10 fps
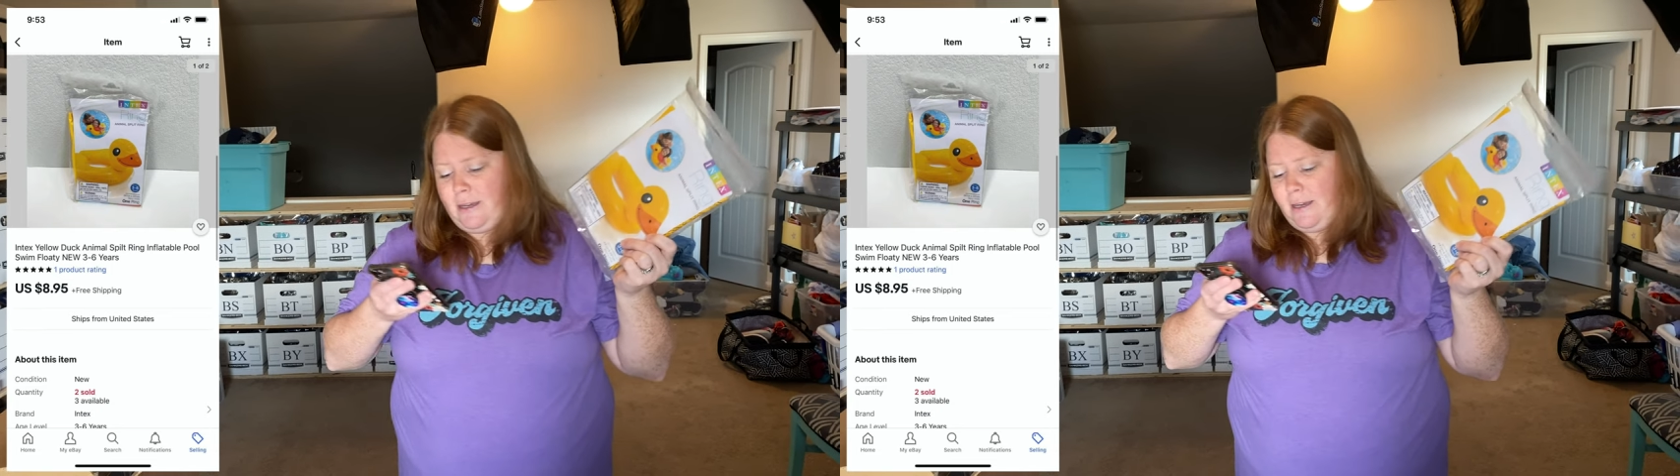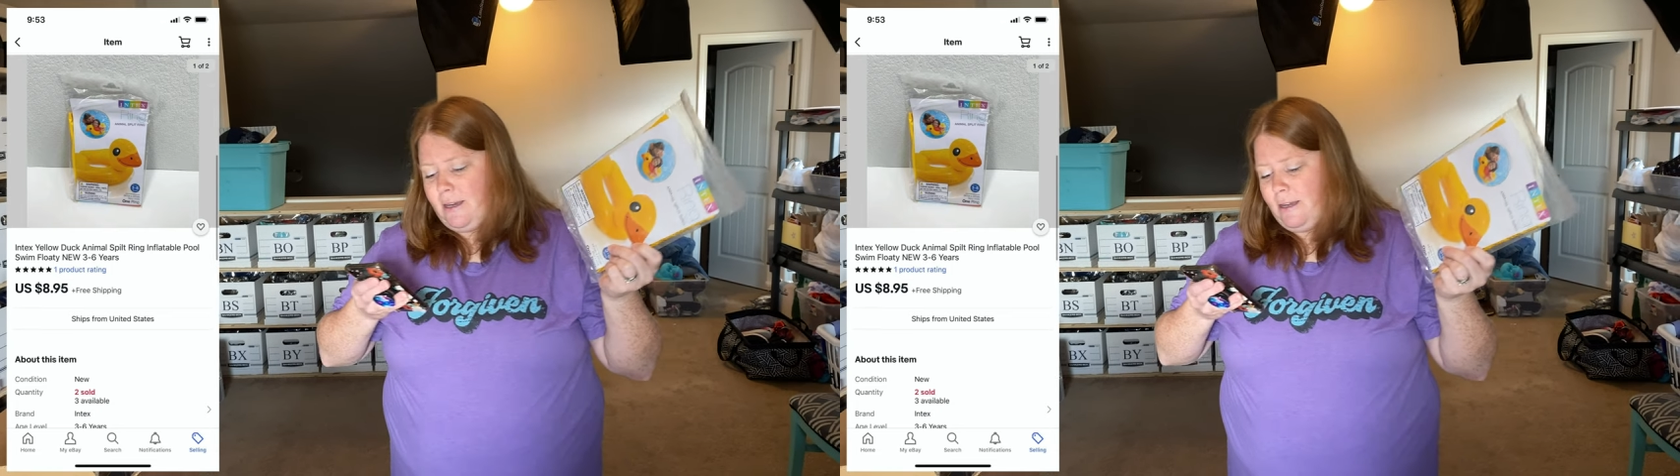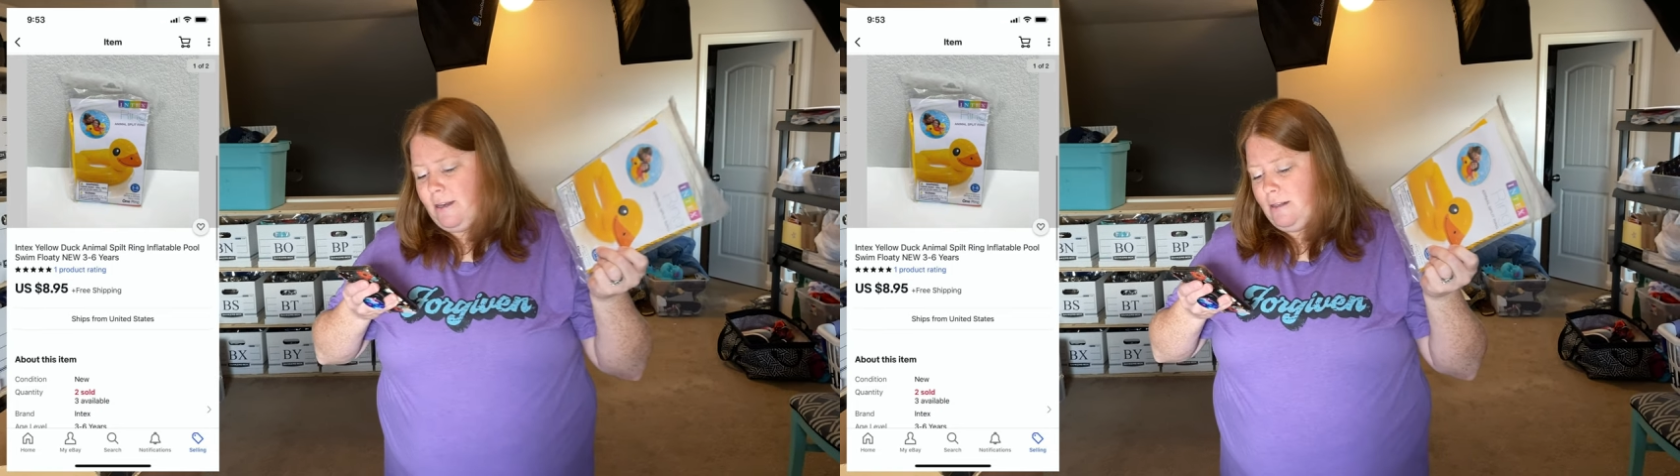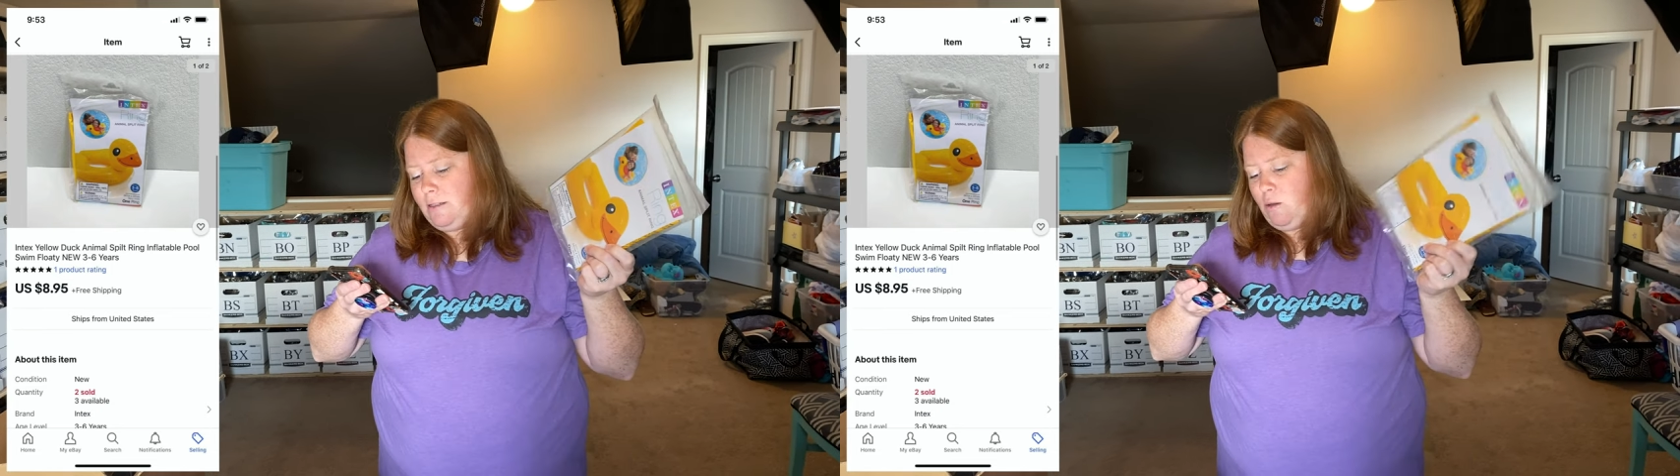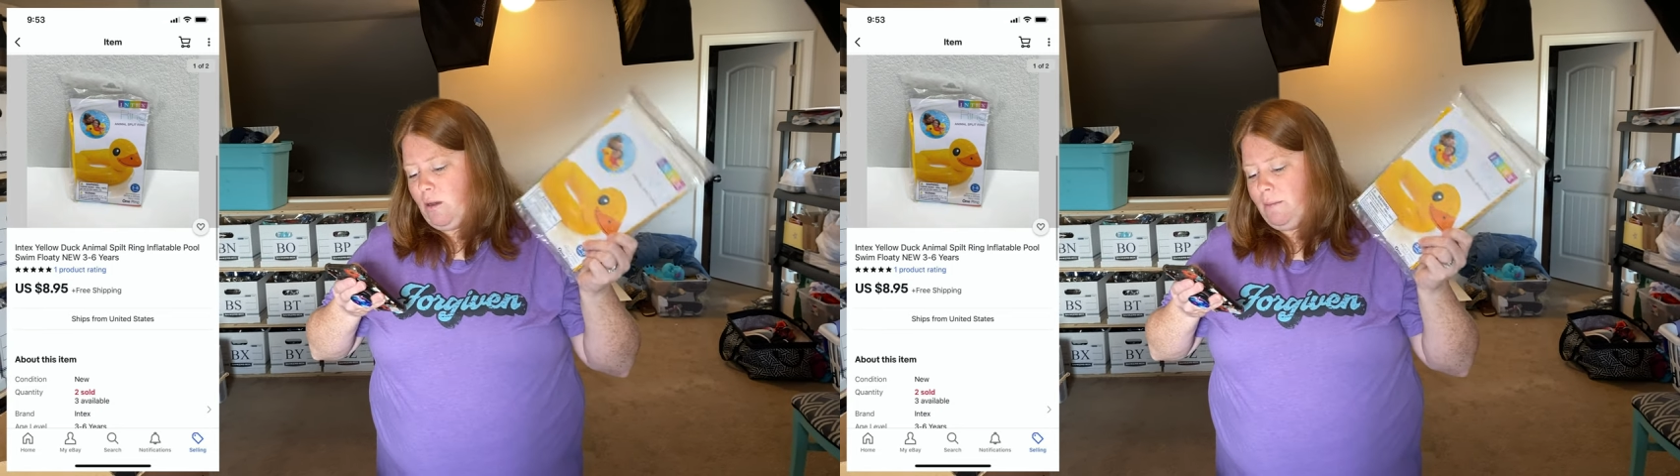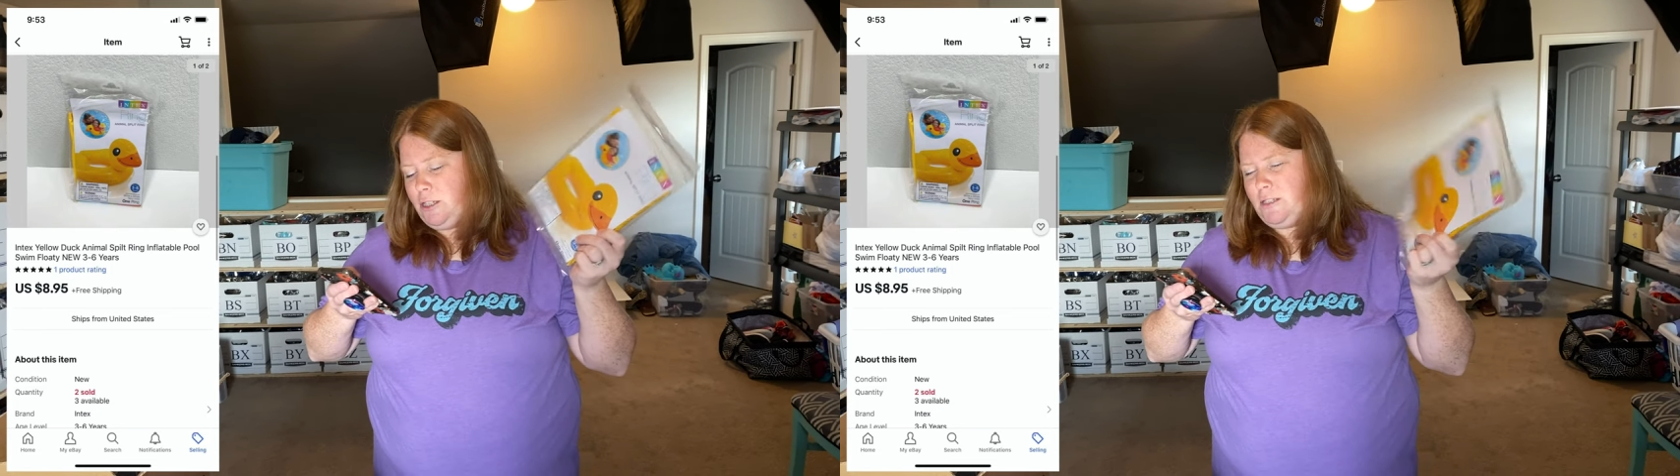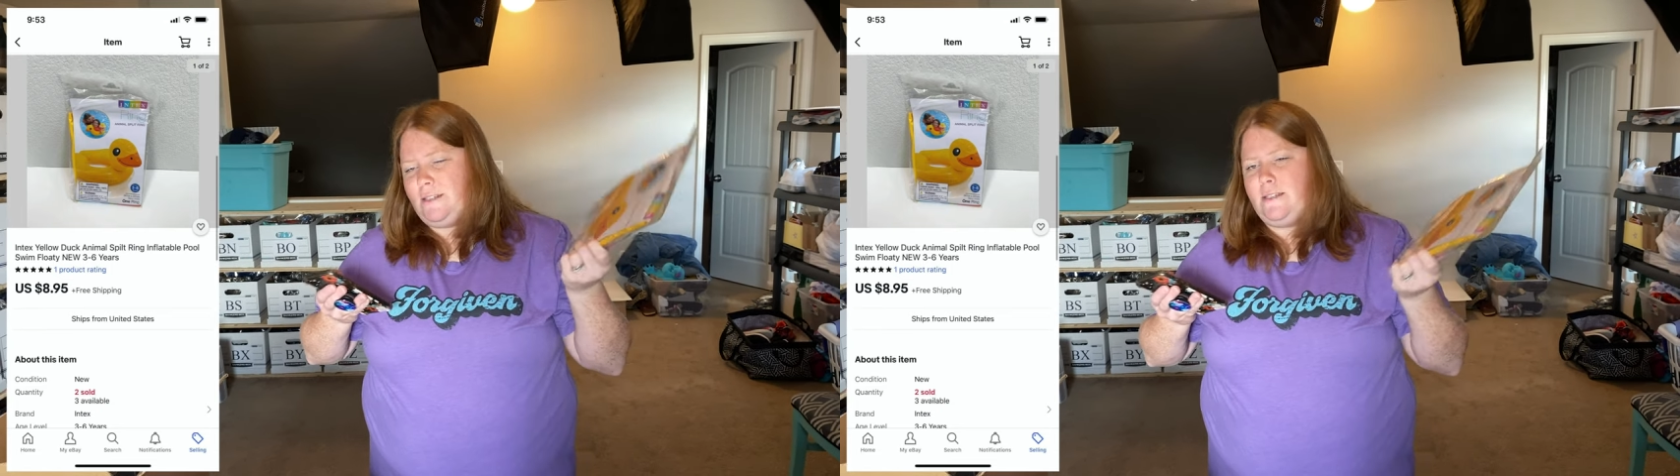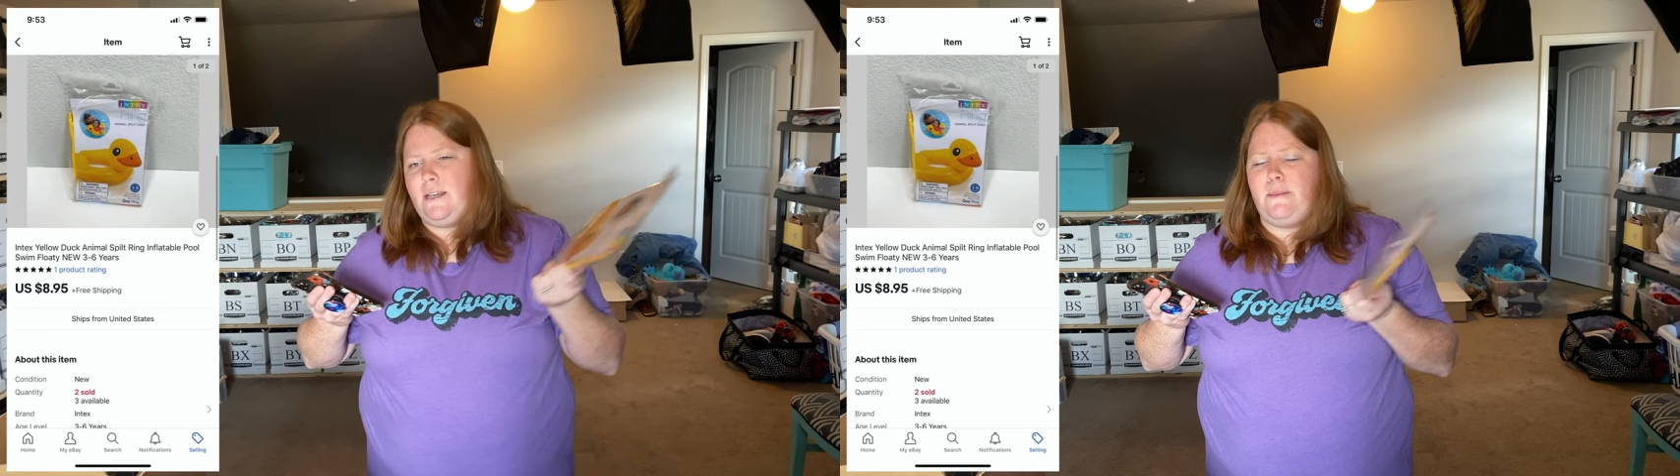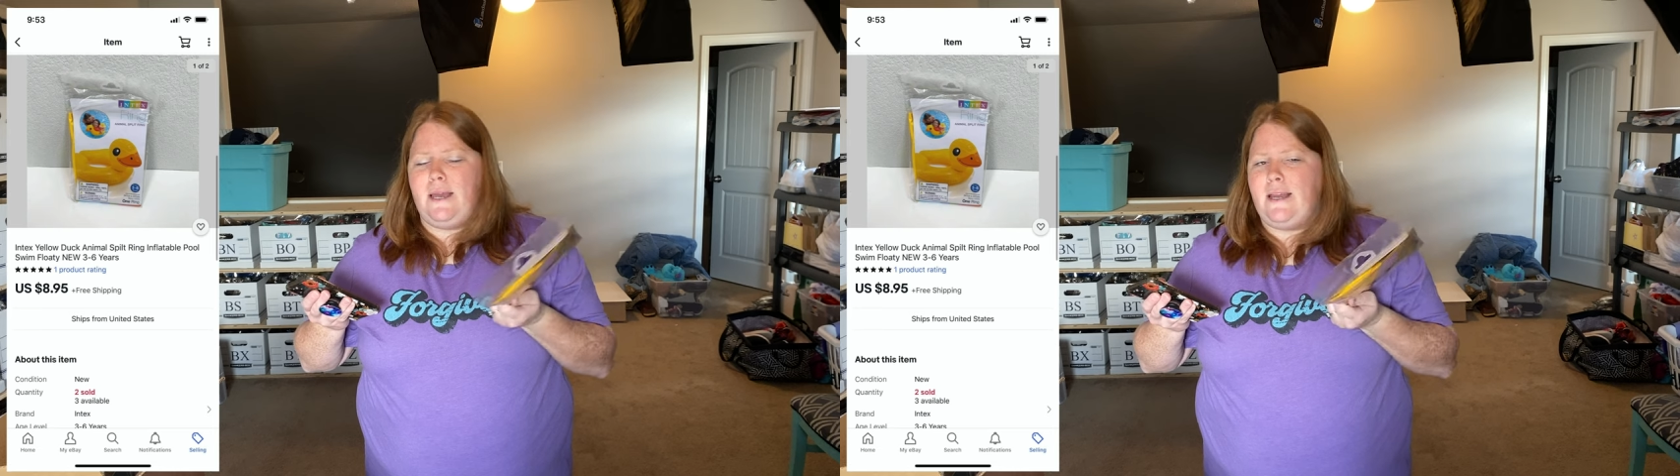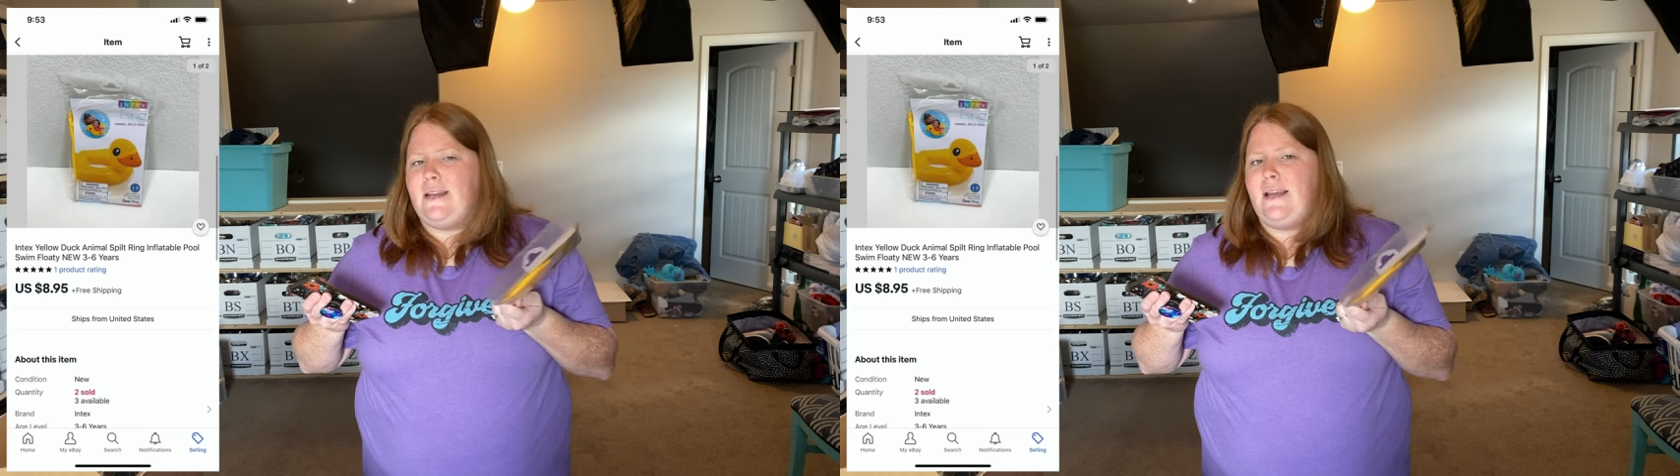And so I'm just listing them
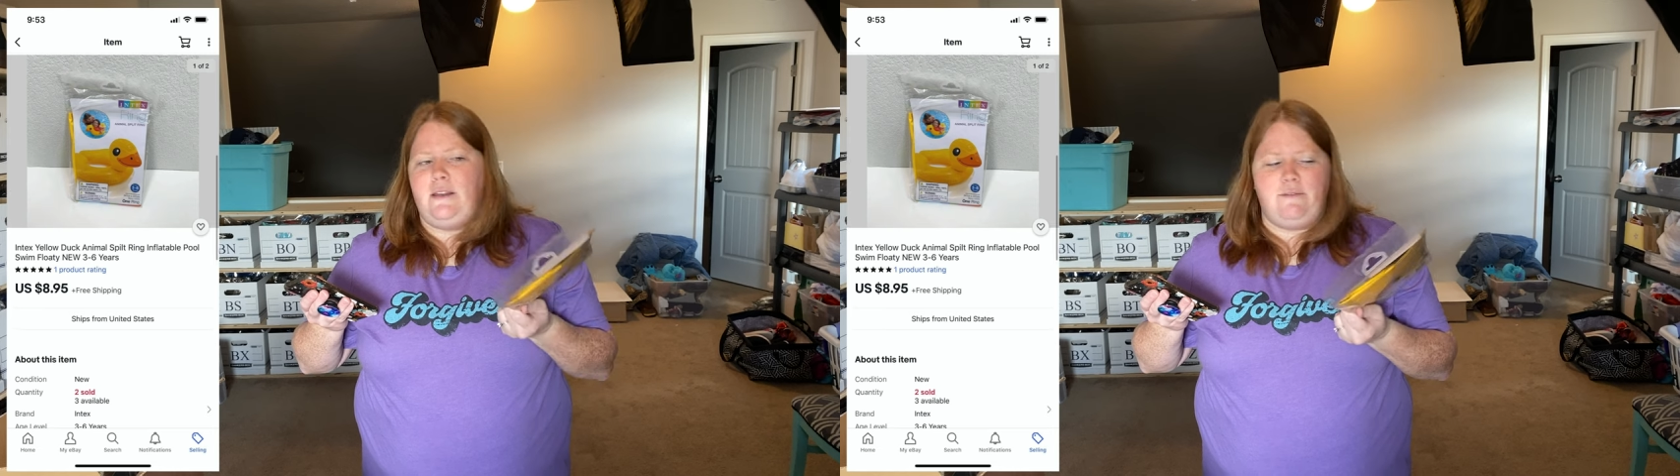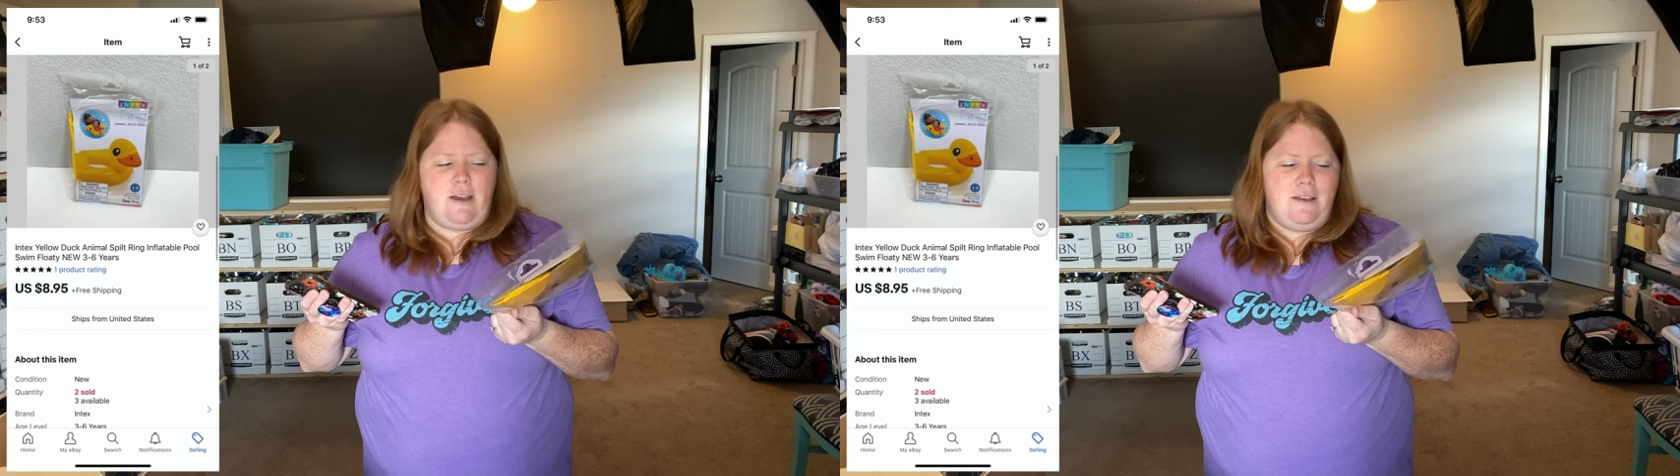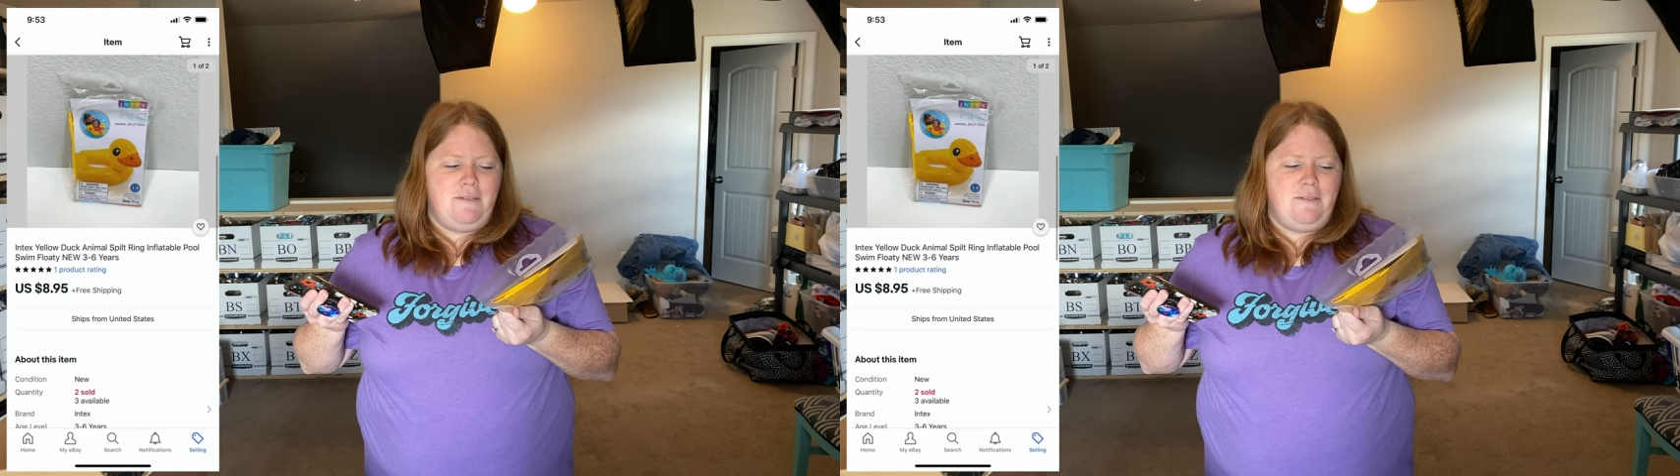at 8.95